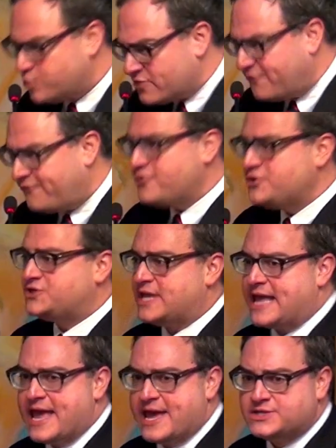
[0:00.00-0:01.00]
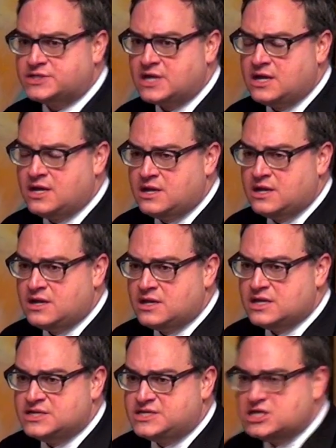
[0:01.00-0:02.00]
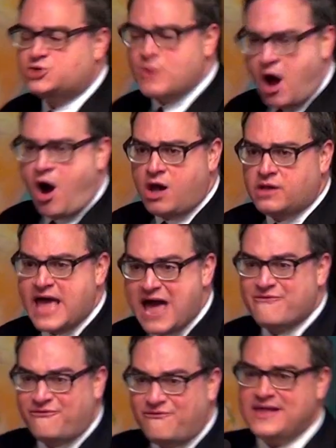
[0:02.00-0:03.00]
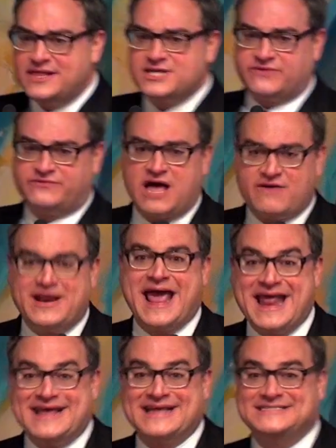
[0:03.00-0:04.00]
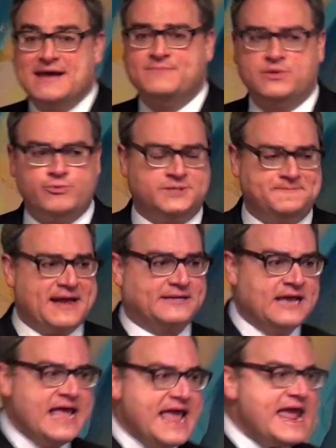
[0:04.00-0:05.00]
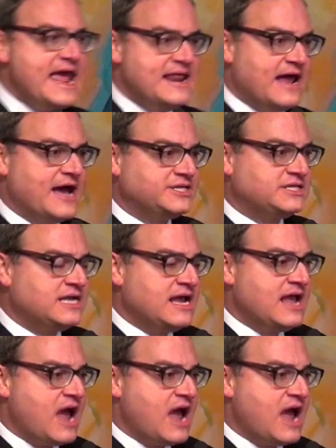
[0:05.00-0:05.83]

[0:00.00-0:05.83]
Well, the first thing is, since we all have feelings of love and hate, contempt and respect in us,